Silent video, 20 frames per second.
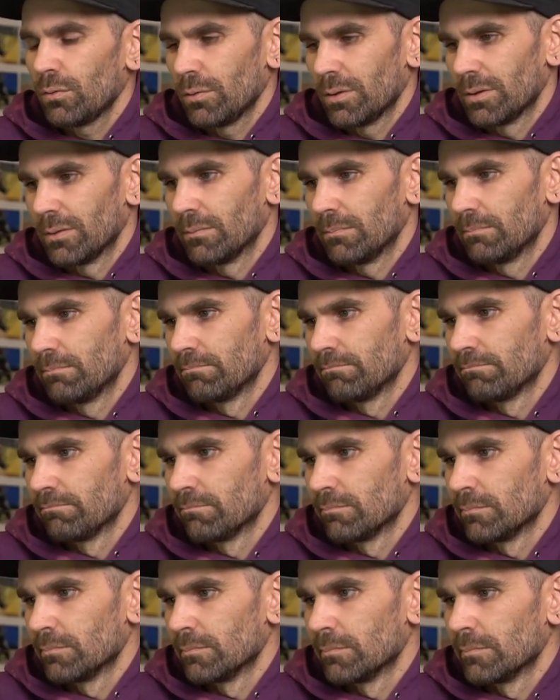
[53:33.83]
and
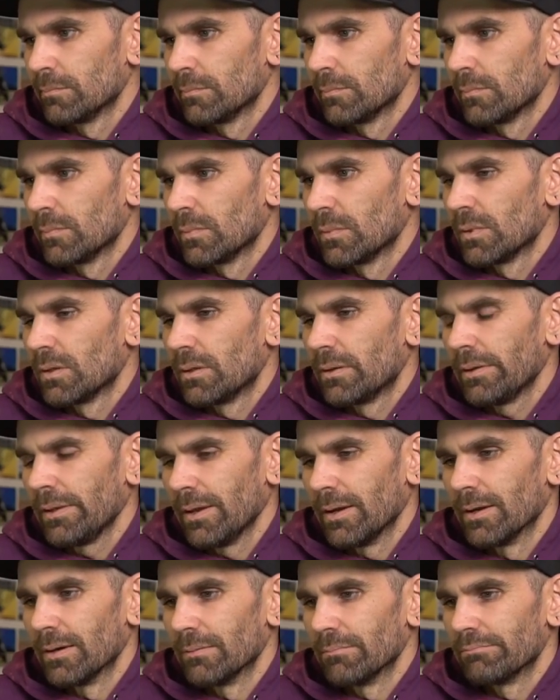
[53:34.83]

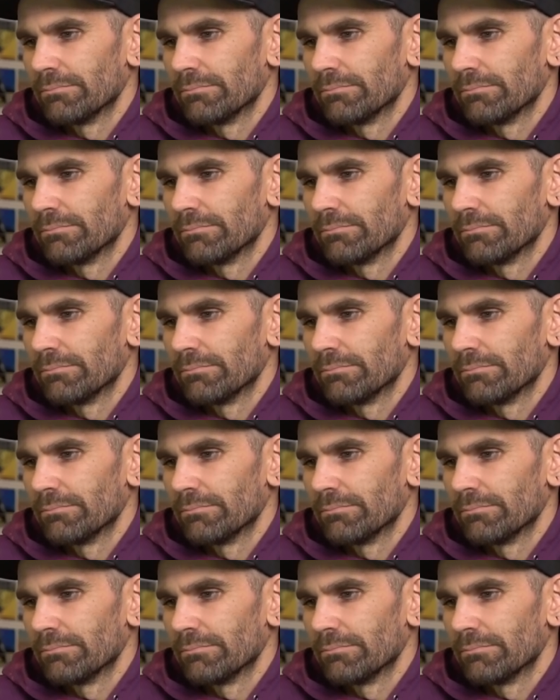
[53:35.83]
yeah,